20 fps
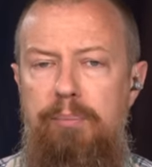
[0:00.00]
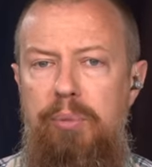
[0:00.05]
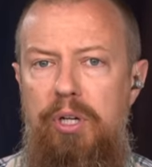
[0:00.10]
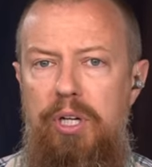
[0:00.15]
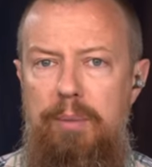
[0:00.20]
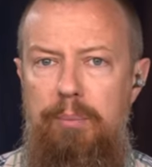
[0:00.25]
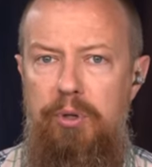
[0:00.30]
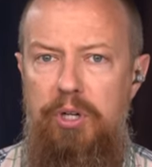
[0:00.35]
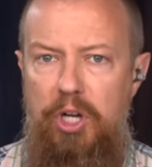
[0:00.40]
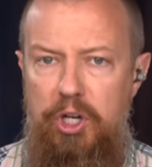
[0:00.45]
put
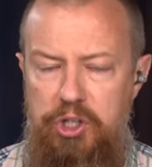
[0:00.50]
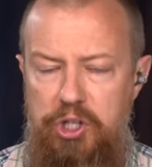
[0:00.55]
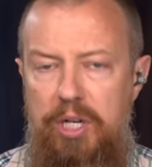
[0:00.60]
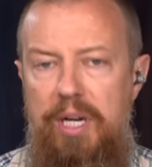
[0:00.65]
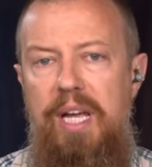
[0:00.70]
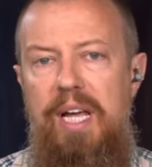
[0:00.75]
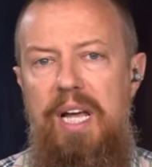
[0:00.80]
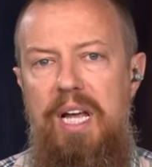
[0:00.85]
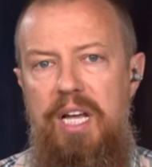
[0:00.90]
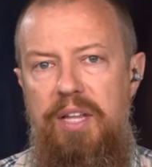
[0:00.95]
it in
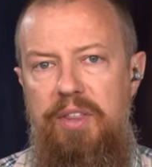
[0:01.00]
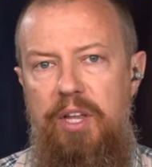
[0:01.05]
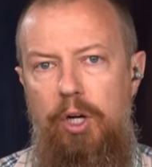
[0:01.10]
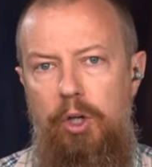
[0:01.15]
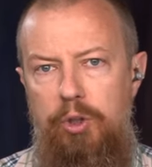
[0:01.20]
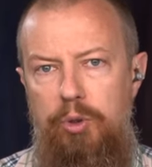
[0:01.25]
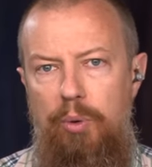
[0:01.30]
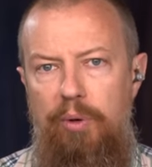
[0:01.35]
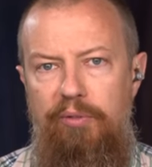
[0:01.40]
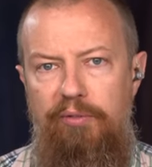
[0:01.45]
production, then
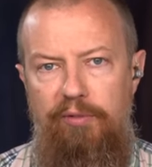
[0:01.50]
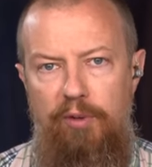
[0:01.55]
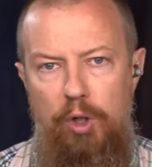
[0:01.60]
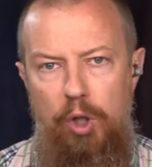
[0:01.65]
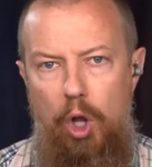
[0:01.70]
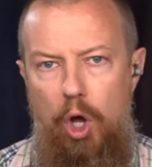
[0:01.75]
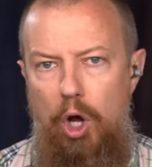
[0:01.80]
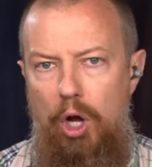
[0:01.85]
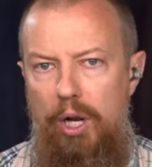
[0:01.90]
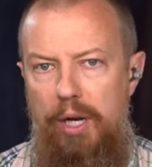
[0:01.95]
I'll do a full
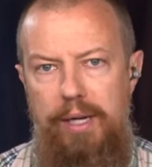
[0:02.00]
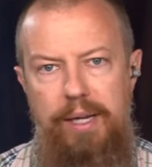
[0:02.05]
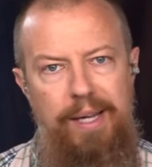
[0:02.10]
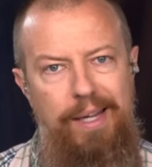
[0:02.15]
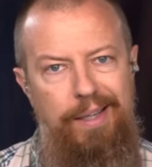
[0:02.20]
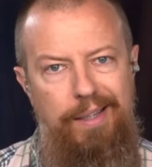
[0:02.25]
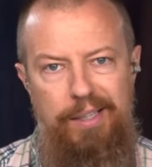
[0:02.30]
on